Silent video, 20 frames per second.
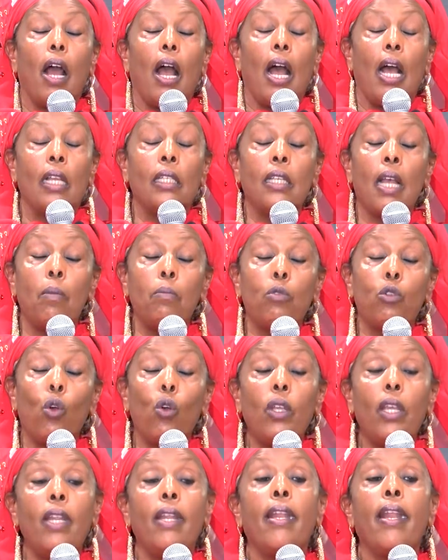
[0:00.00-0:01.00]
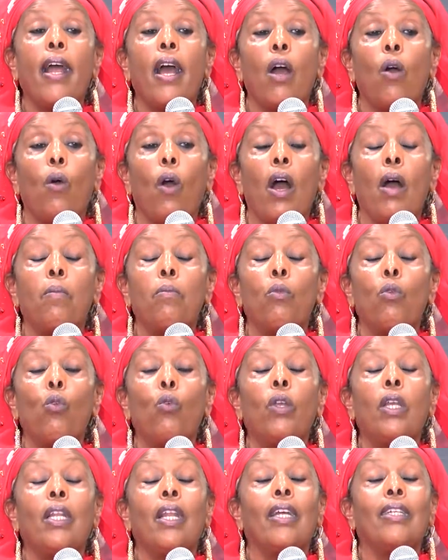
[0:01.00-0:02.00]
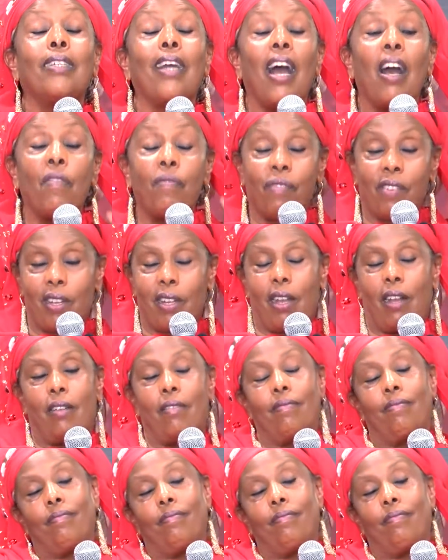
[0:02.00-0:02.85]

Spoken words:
as I'm talking now, I'm looking at Africa.